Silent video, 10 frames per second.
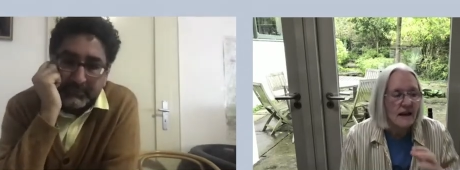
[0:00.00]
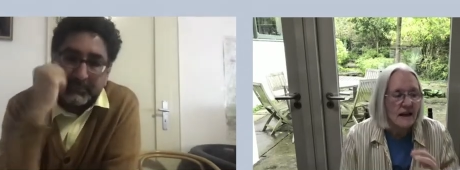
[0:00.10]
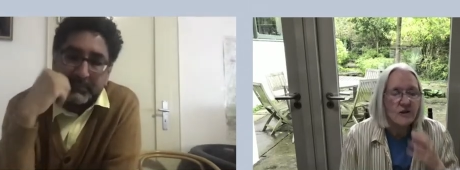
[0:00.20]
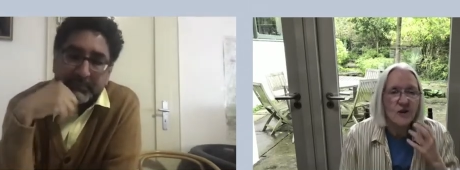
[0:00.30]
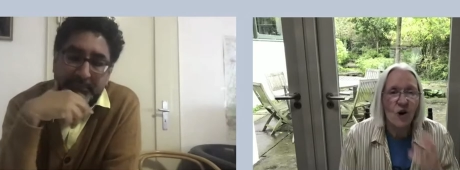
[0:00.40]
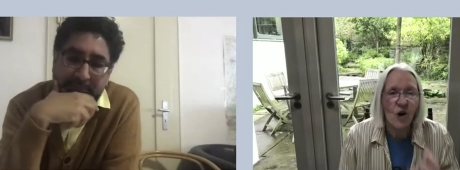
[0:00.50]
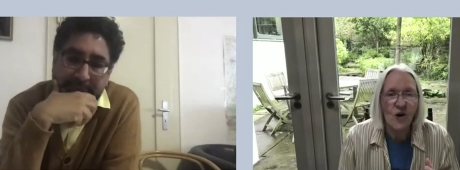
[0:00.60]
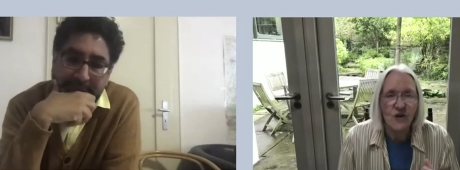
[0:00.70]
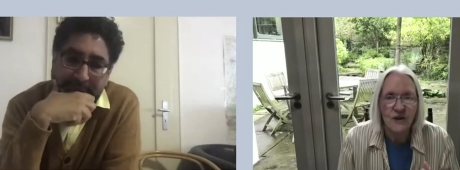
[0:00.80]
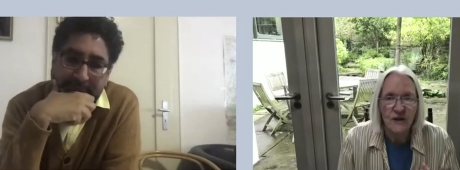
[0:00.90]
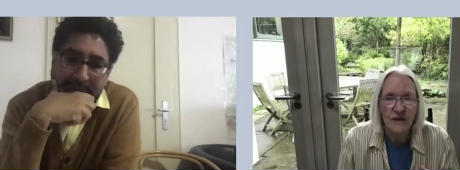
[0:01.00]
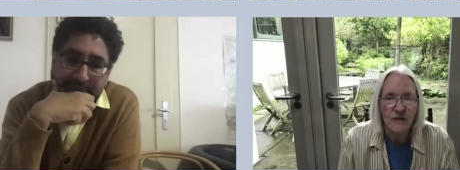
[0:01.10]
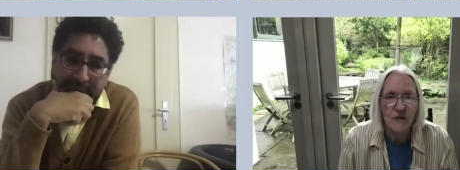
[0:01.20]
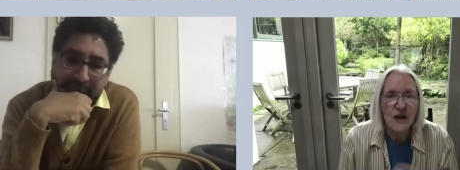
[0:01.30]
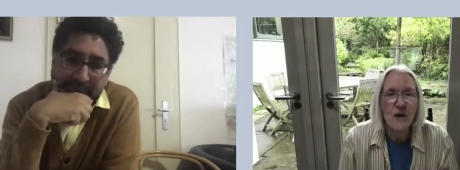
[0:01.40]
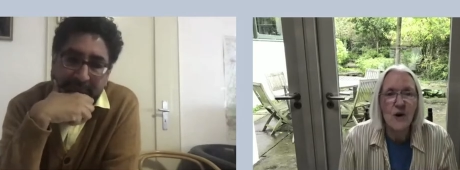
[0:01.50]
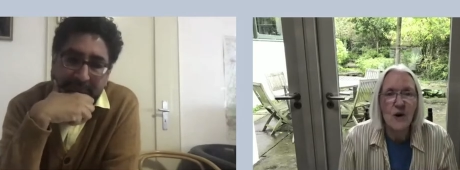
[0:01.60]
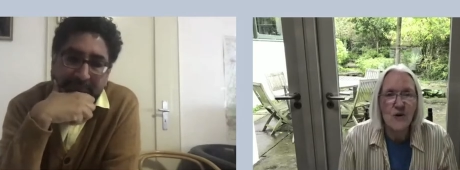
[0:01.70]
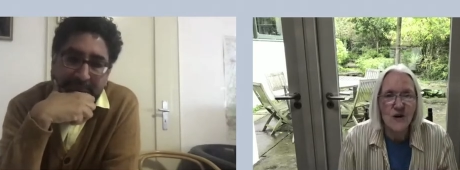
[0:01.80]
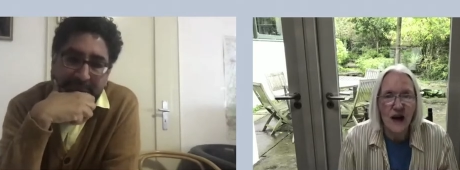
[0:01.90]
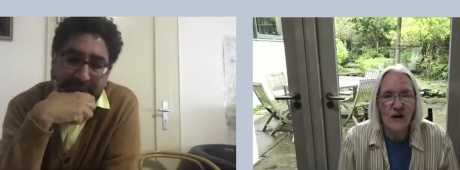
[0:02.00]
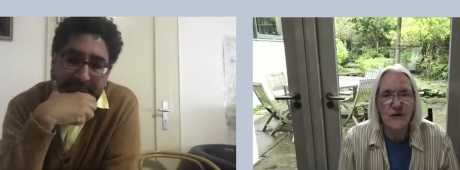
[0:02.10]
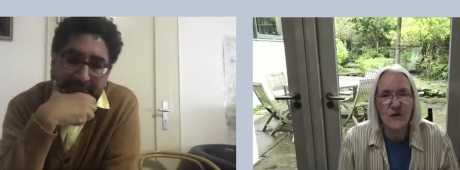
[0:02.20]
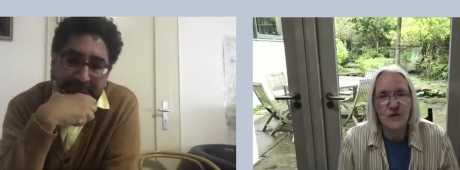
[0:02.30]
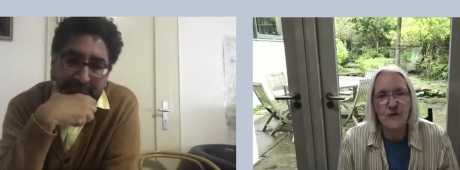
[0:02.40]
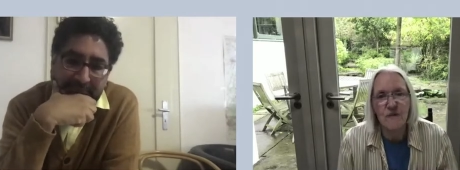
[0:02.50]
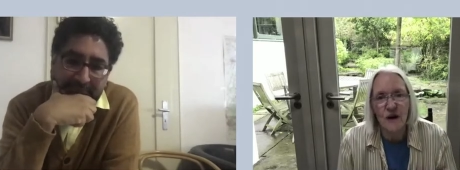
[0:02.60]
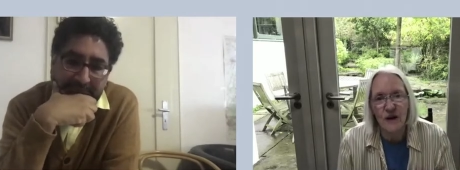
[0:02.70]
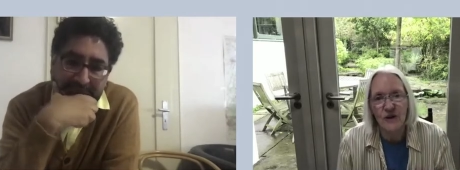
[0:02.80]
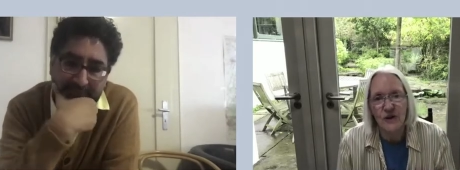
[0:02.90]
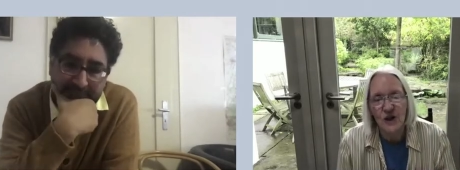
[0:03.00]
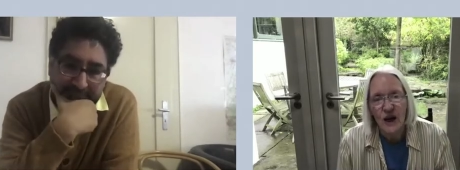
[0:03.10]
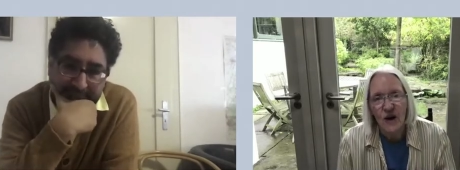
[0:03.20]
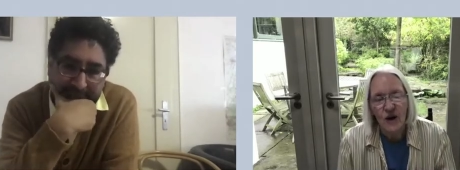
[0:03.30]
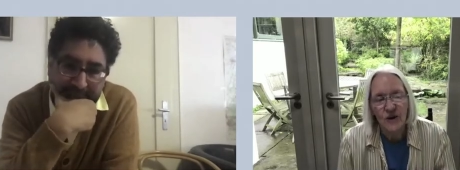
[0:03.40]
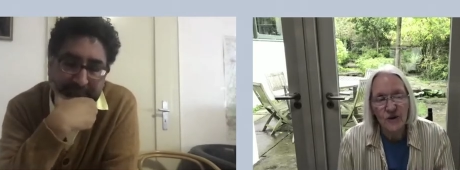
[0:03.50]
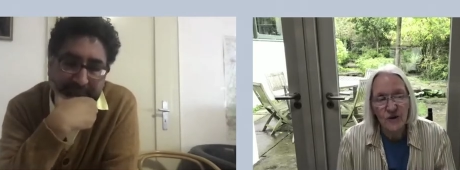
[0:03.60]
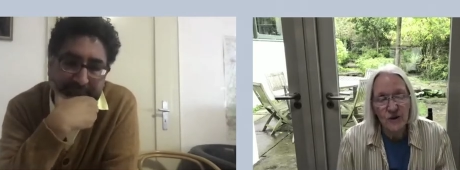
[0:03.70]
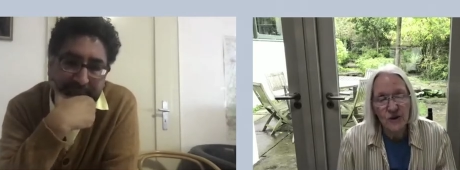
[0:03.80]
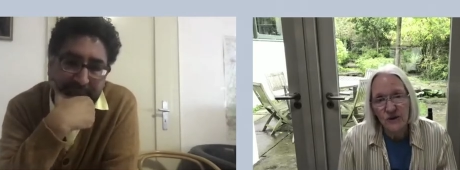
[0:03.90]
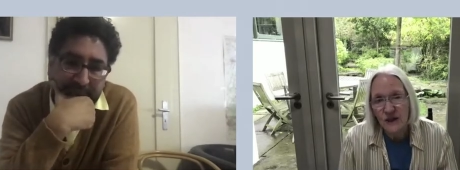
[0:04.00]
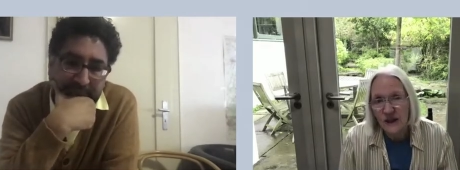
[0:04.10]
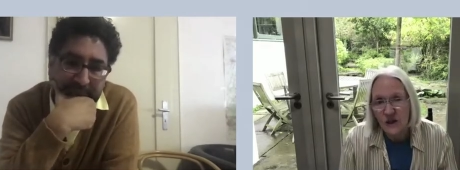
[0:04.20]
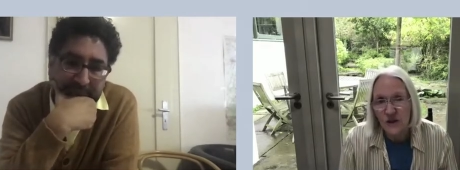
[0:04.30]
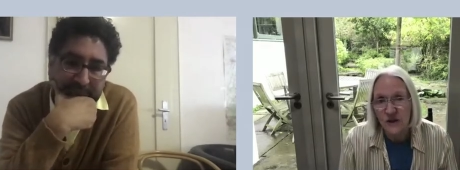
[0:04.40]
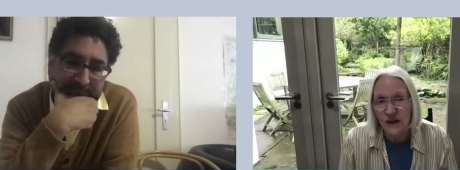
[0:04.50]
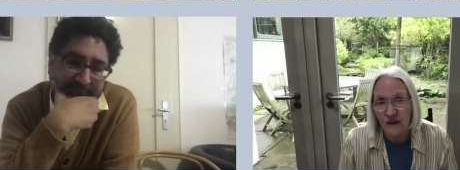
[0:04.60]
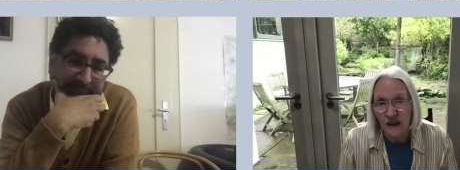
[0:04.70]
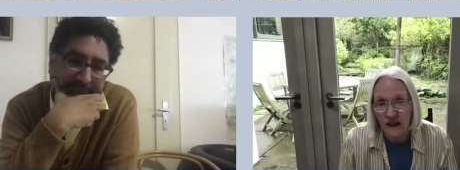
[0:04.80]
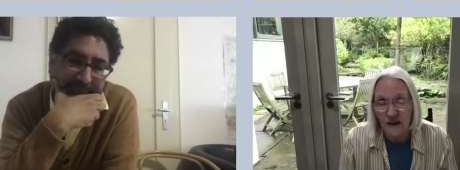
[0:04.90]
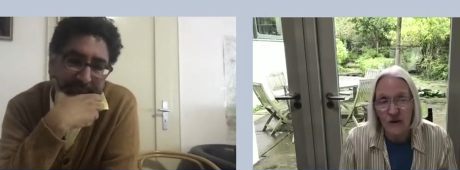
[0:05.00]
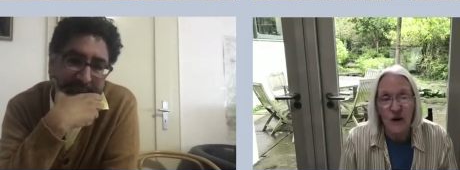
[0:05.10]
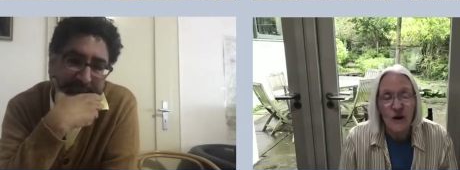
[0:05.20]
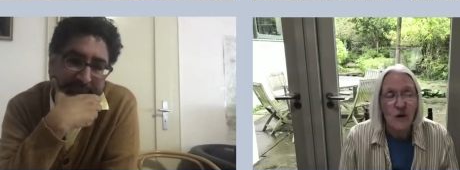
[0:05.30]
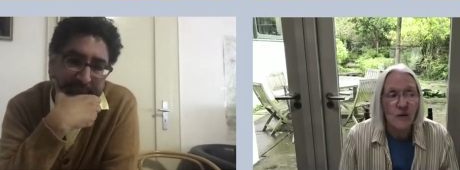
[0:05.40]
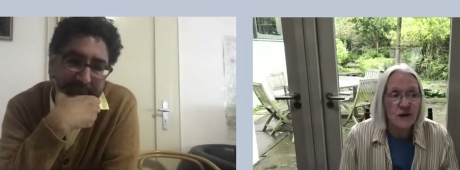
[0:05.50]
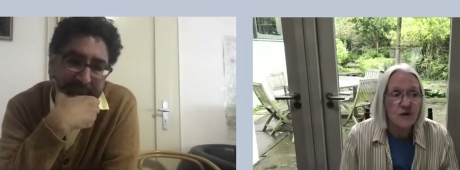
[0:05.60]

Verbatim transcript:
Speaker 1: It's gone. We know now too much. Under those conditions, I think, you know, once you